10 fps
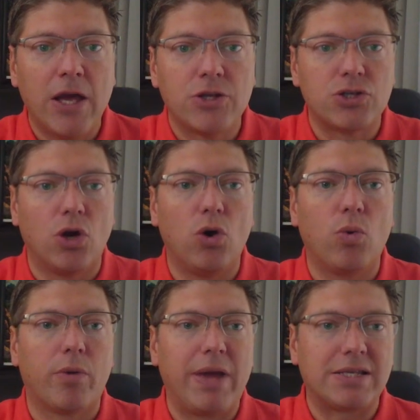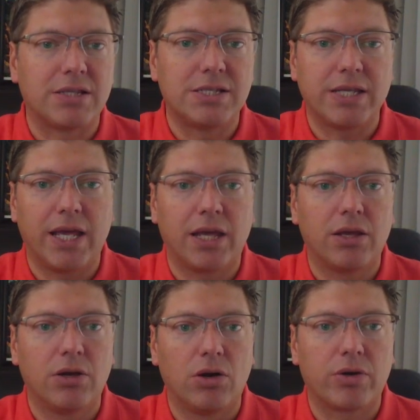So we're basically
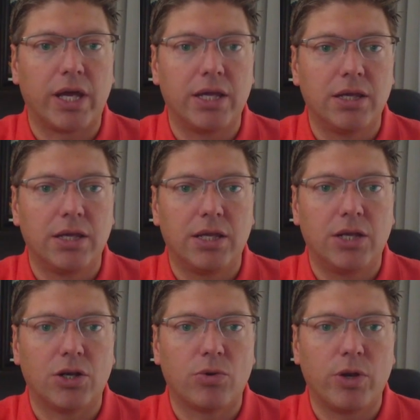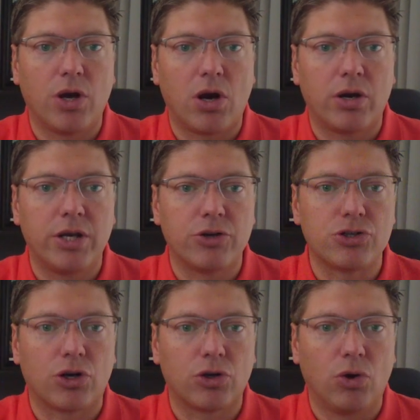saying, okay, here we are, here's
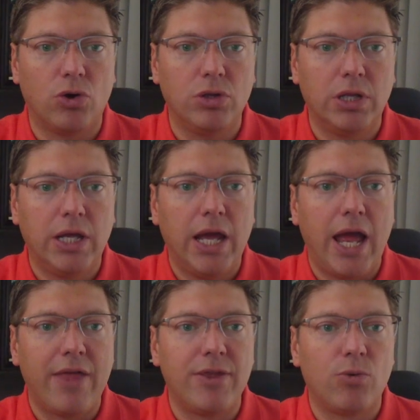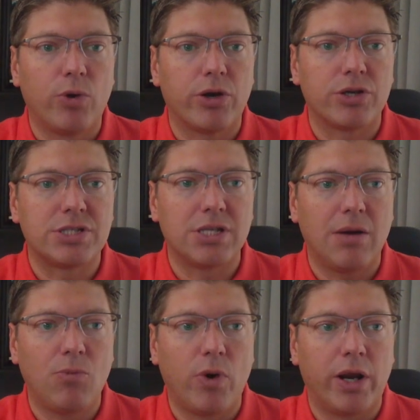our goal, and then we are
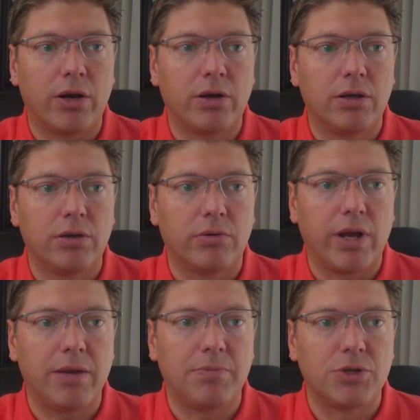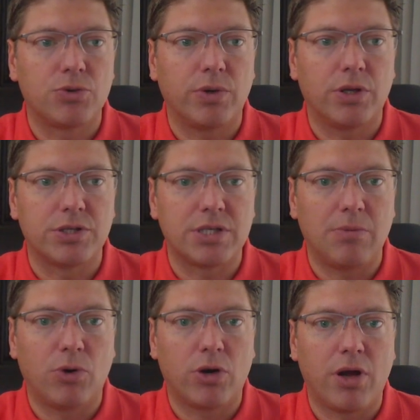somewhere, right, between
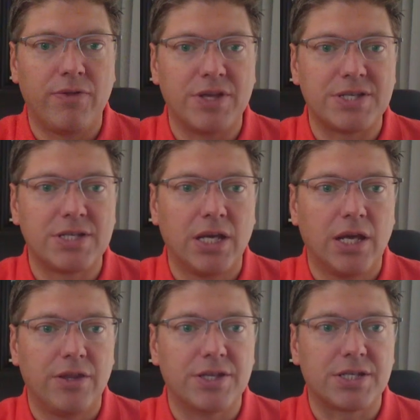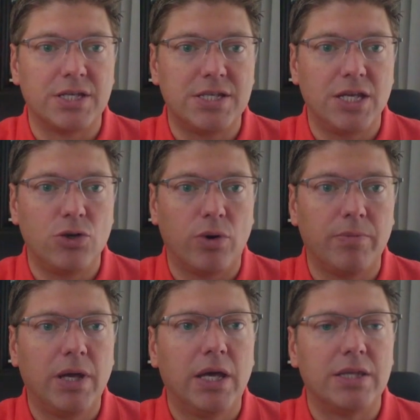somewhere on this
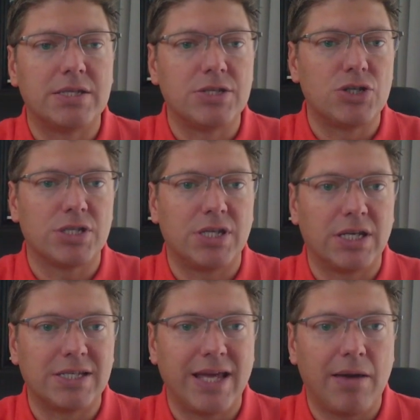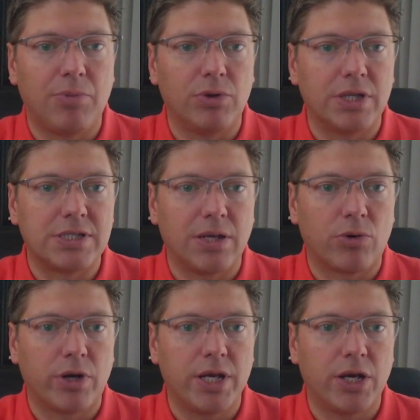continuum. This is just an example. Let's say
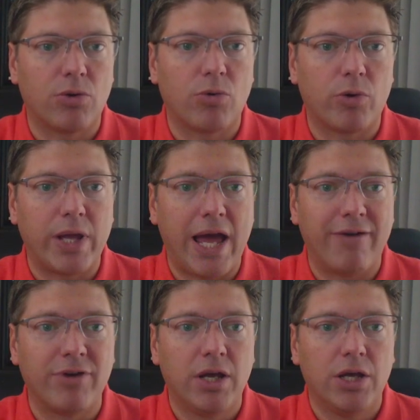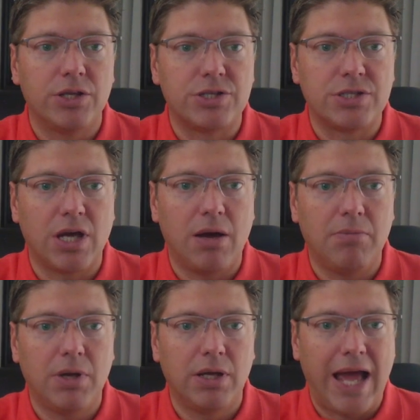we're here where we have
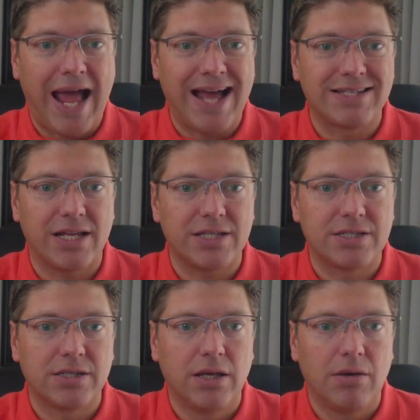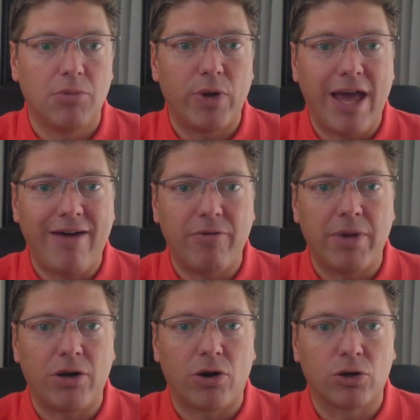some assets, but we haven't
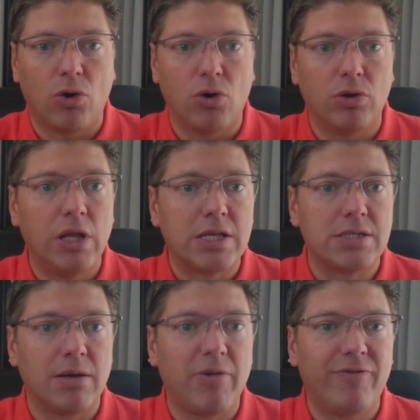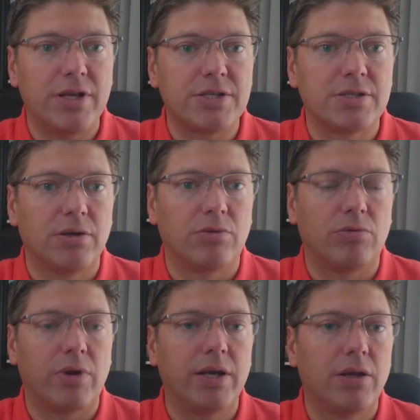met our goal. Some of us,
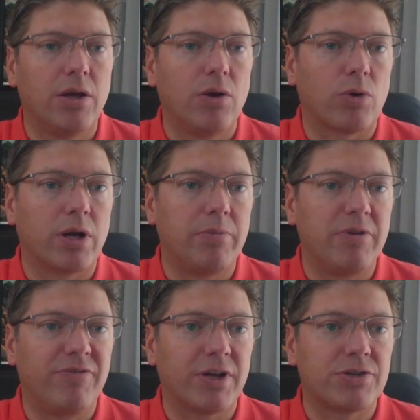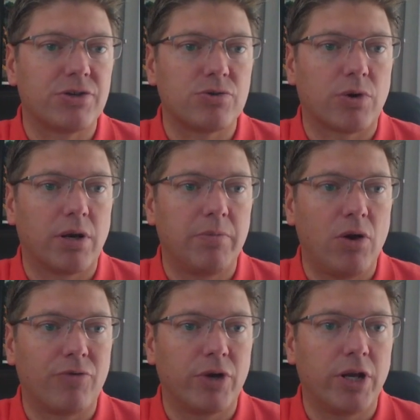right, we're going to be fixers. We're going to be
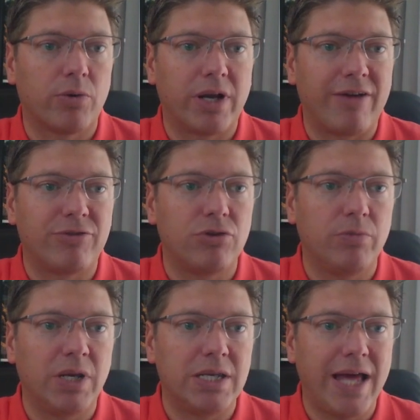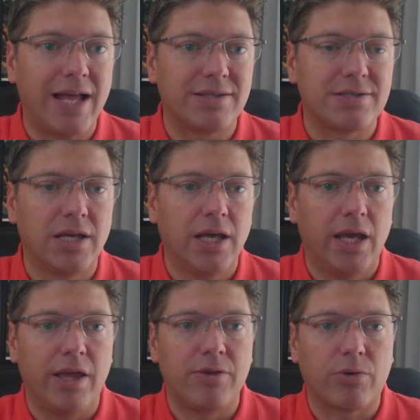over here. We're going to have too many debts,
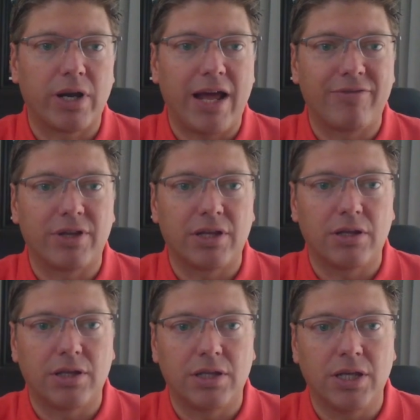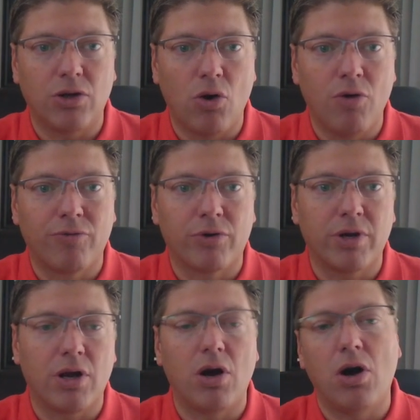and then we're going to have to get
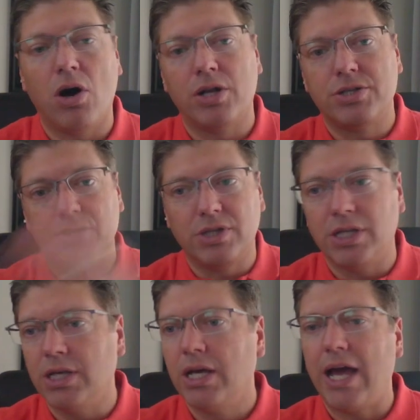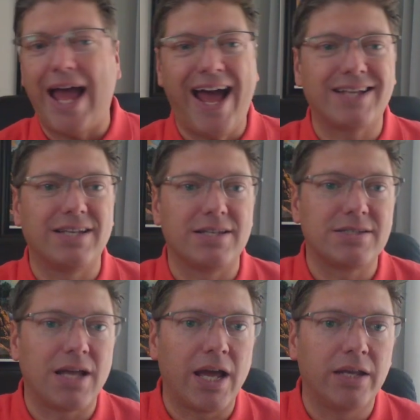over onto the asset
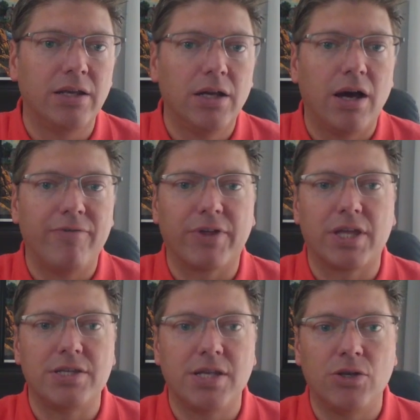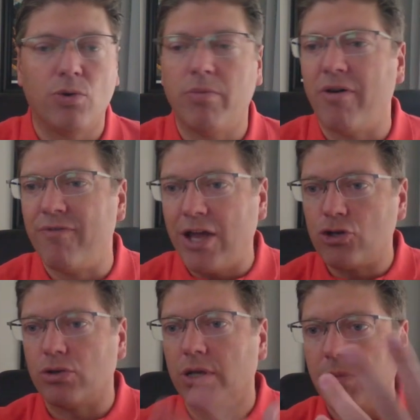side of the continuum
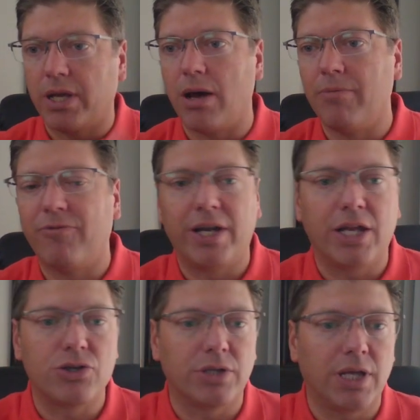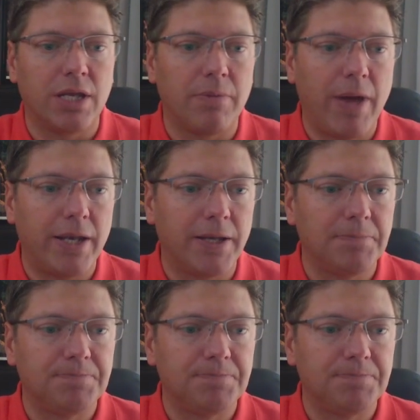eventually to become financially independent.